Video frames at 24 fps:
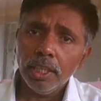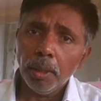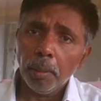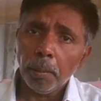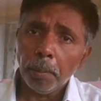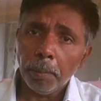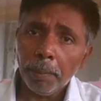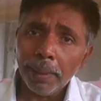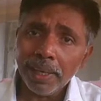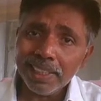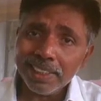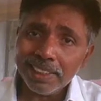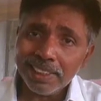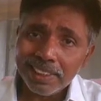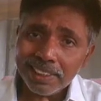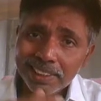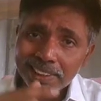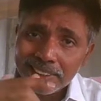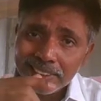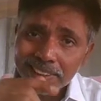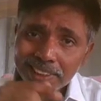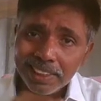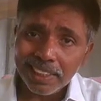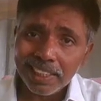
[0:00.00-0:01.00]
by
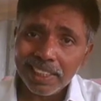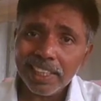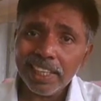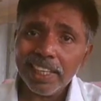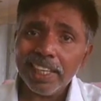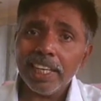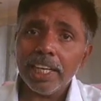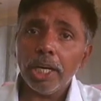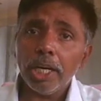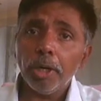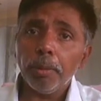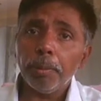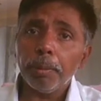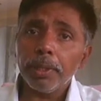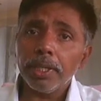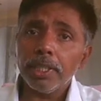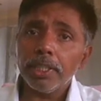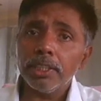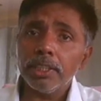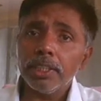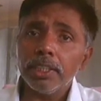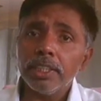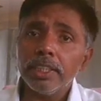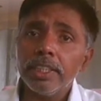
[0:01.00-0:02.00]
this stirring
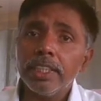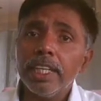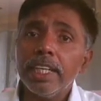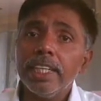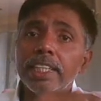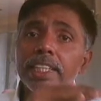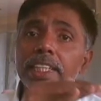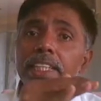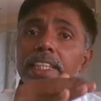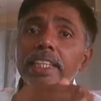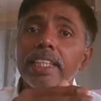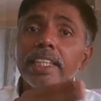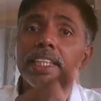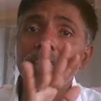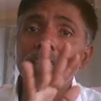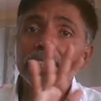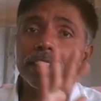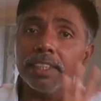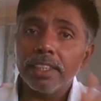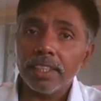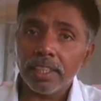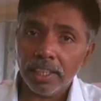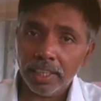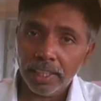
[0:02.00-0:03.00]
operation 10
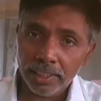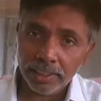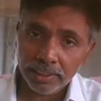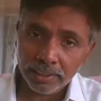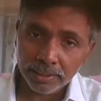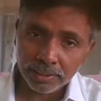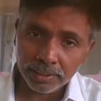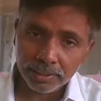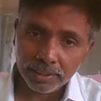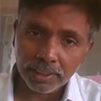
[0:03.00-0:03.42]
degrees rise,